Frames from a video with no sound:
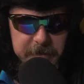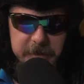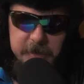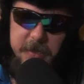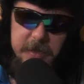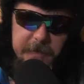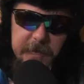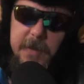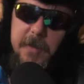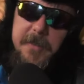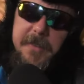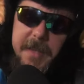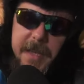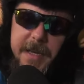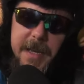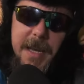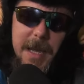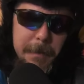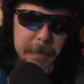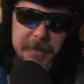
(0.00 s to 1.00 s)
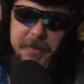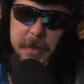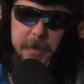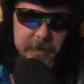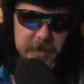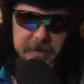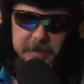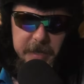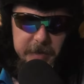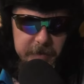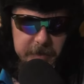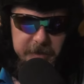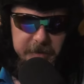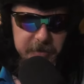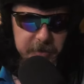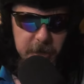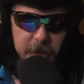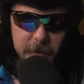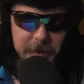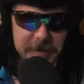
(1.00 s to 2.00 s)
It just feels like an episode of a TV
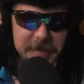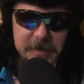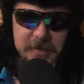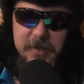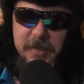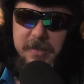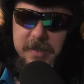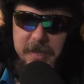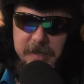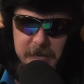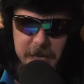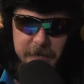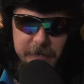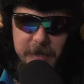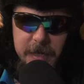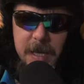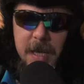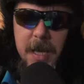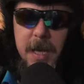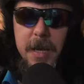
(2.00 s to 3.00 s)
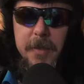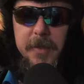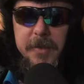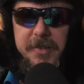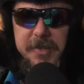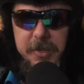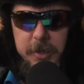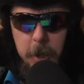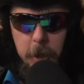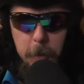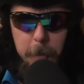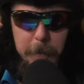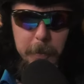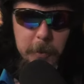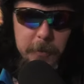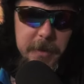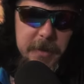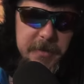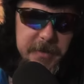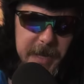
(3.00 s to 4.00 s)
show. It just doesn't have like the scope
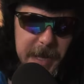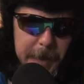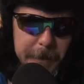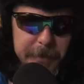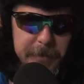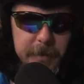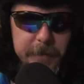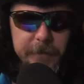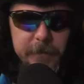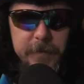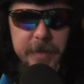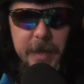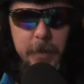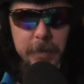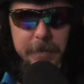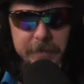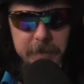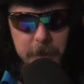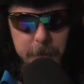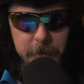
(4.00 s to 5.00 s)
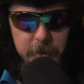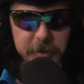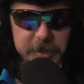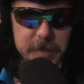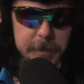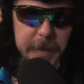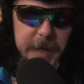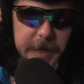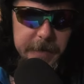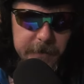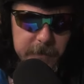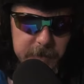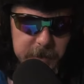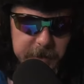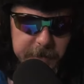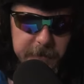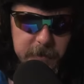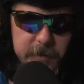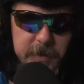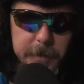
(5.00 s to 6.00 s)
or the depth that we've come to expect
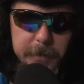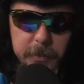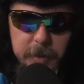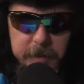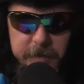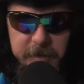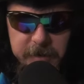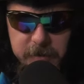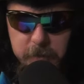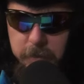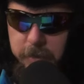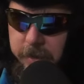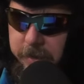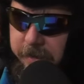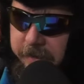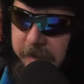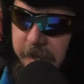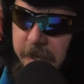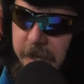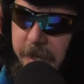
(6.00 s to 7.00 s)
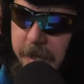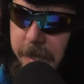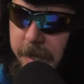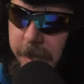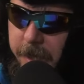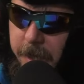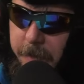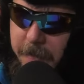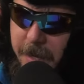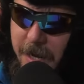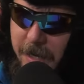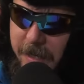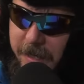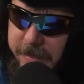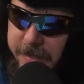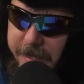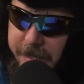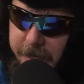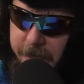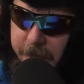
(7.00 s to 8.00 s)
from the previous ones. I like
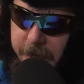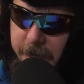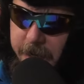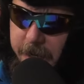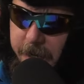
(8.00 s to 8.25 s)
that at 9.